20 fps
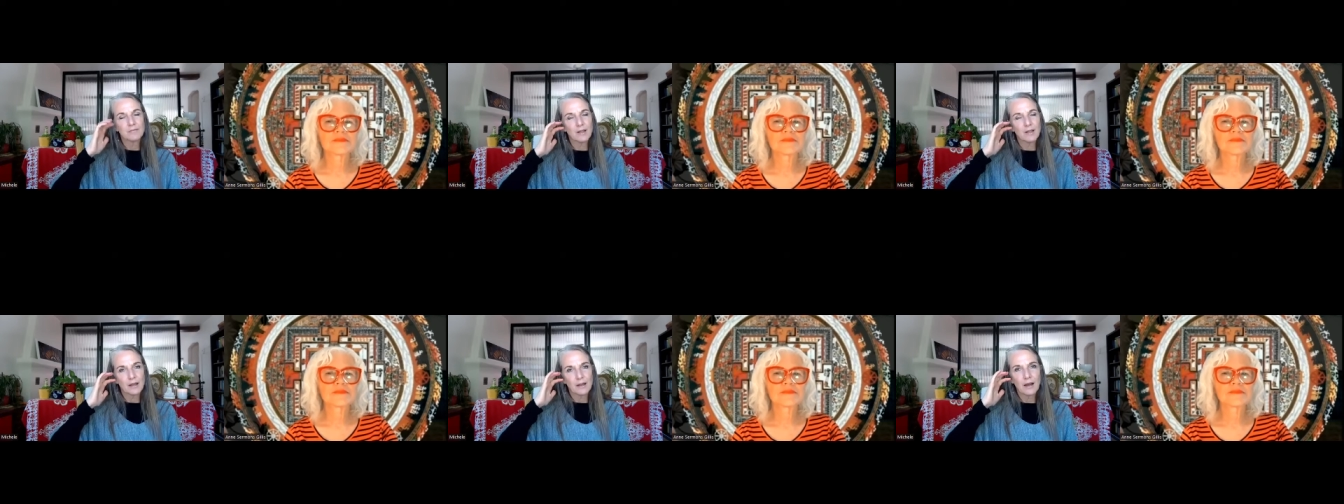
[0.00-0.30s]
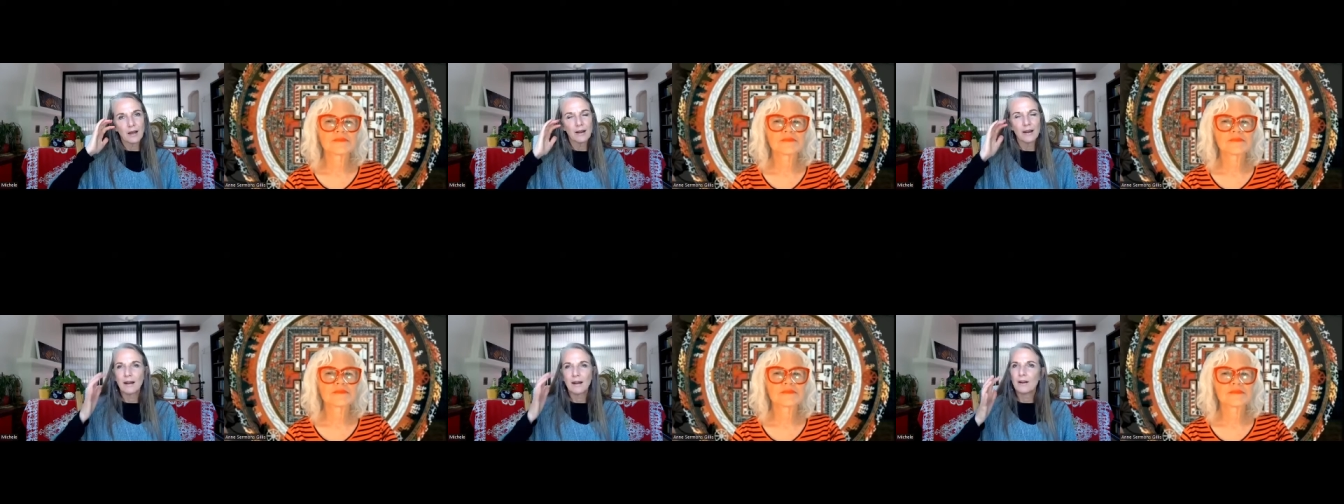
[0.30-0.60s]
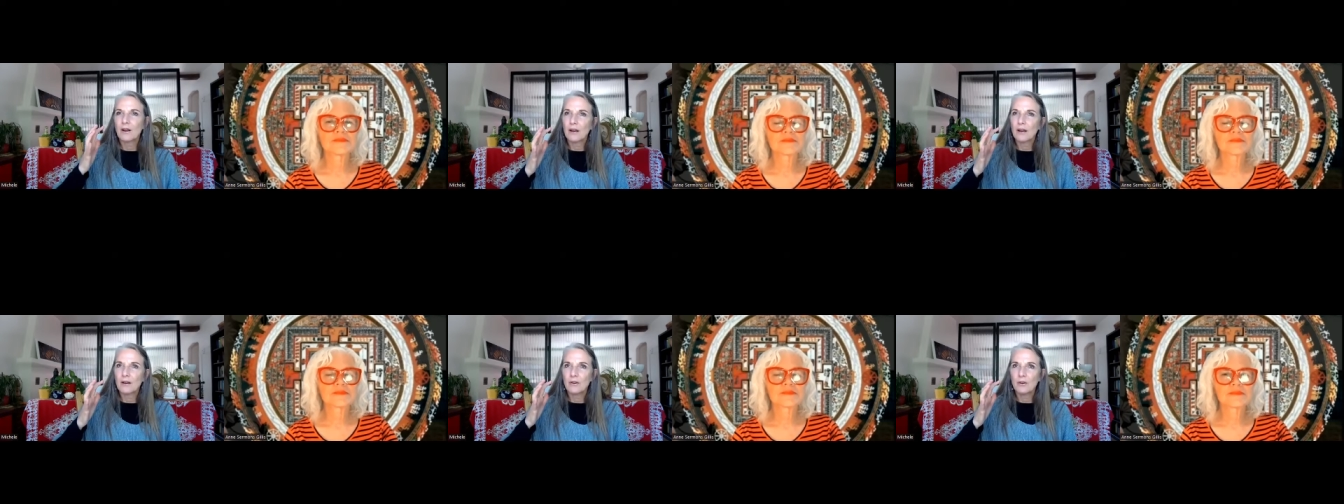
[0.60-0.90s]

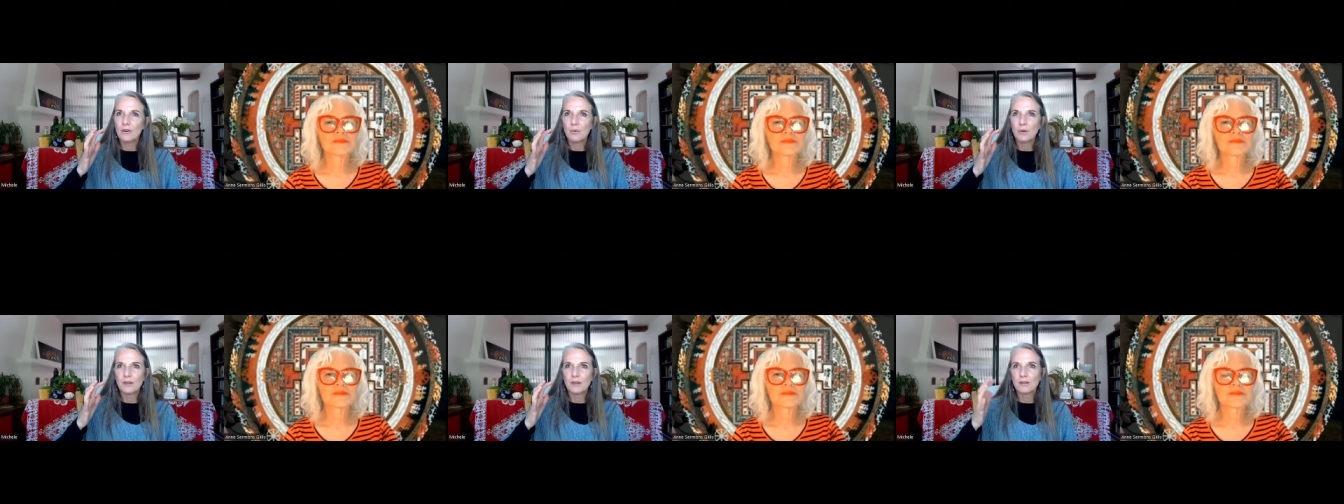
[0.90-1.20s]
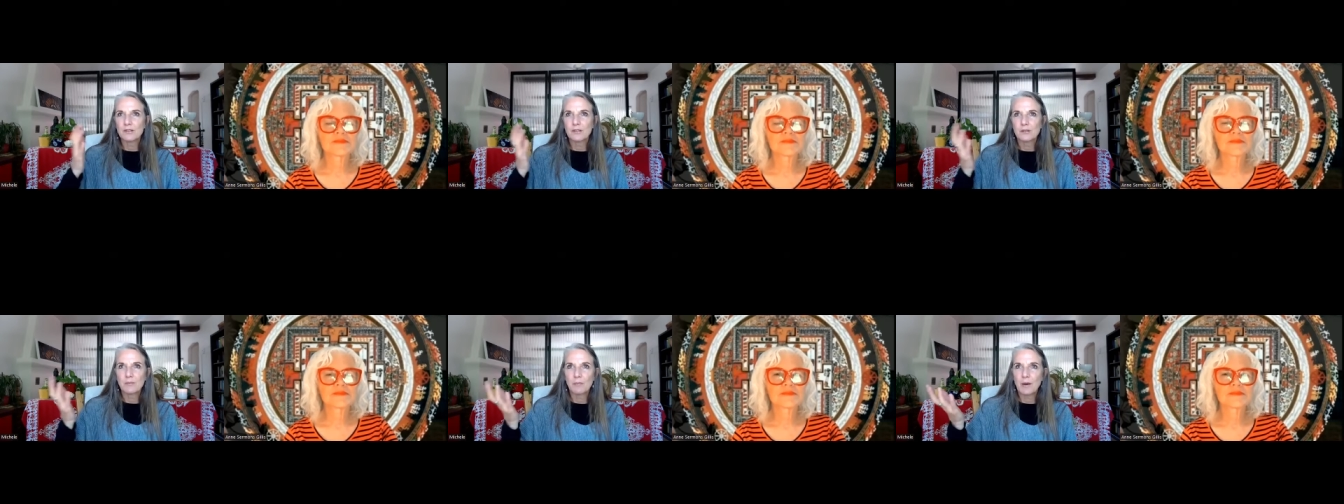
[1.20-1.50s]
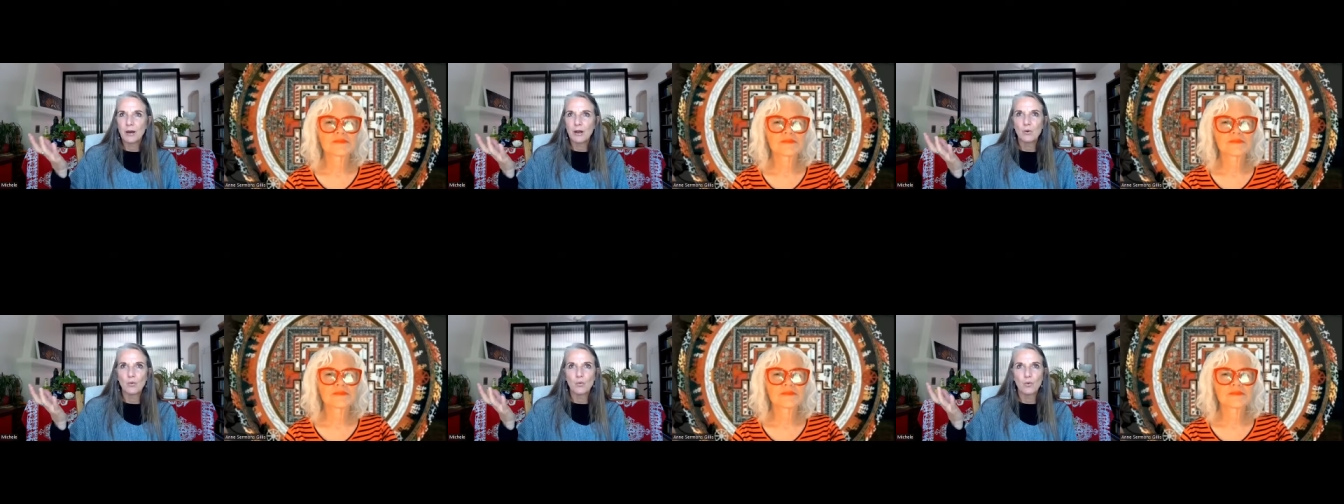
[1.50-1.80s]
I know there's a
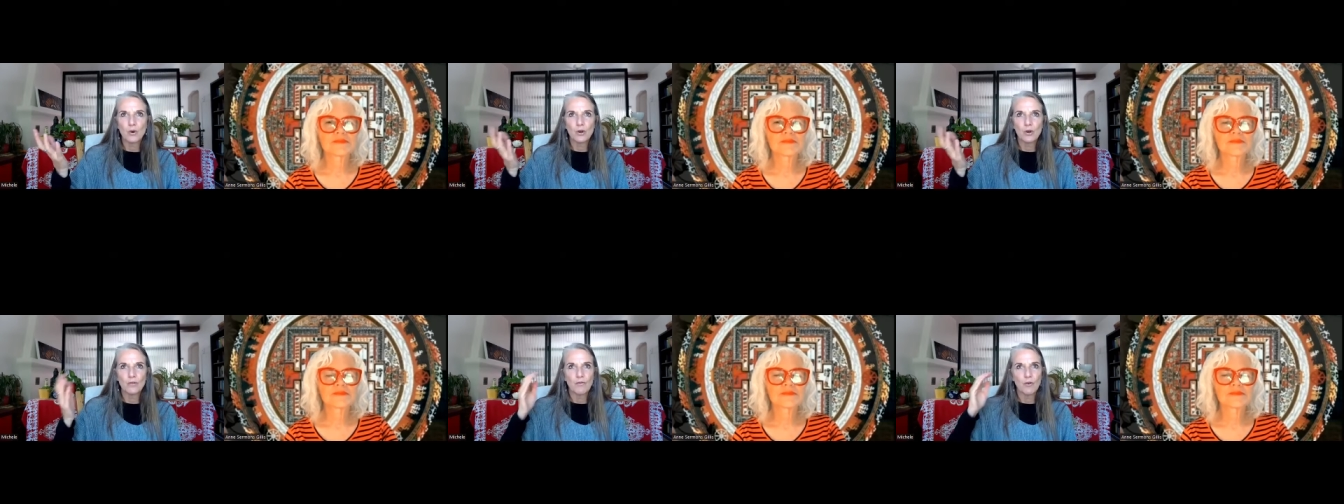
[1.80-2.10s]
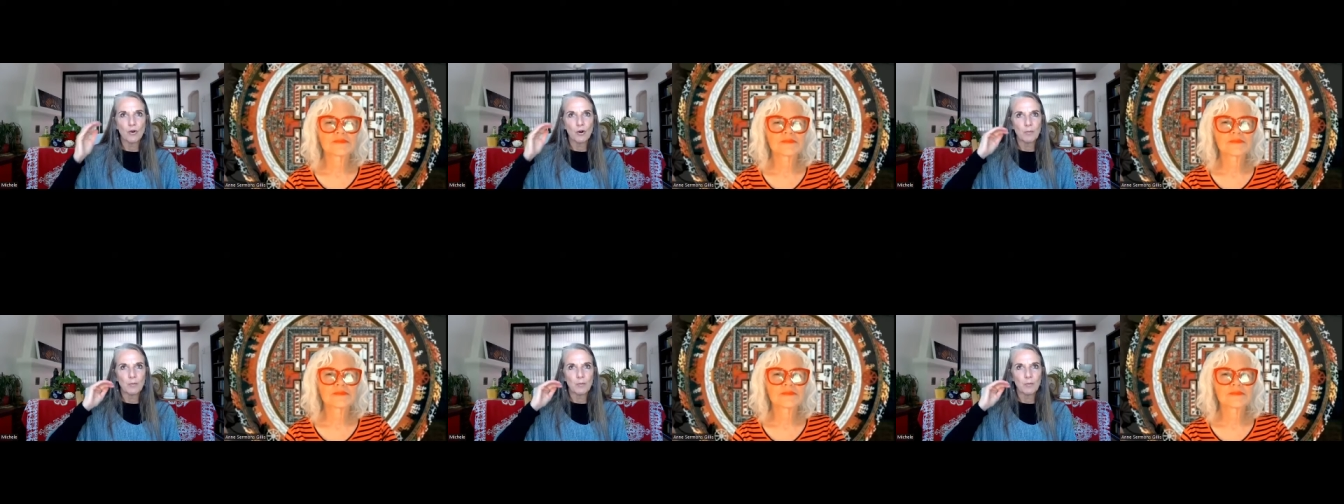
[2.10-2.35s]
better word for it,